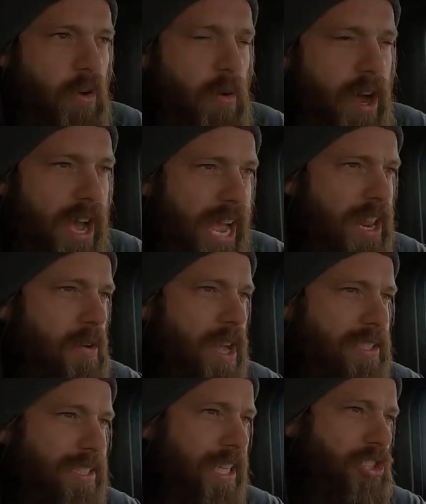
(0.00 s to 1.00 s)
So, uh,
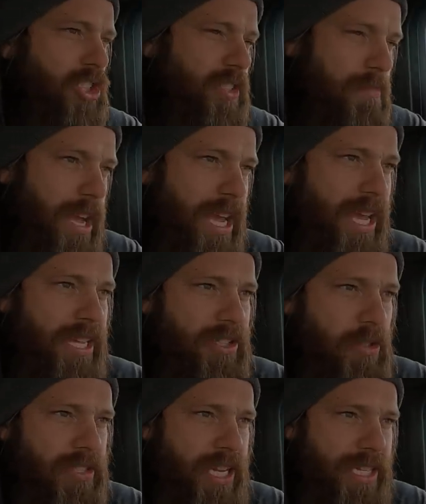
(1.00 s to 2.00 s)
anyways, that's just my
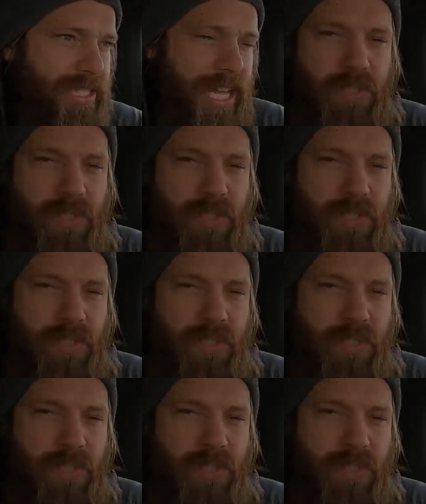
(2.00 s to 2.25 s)
uh, two cents.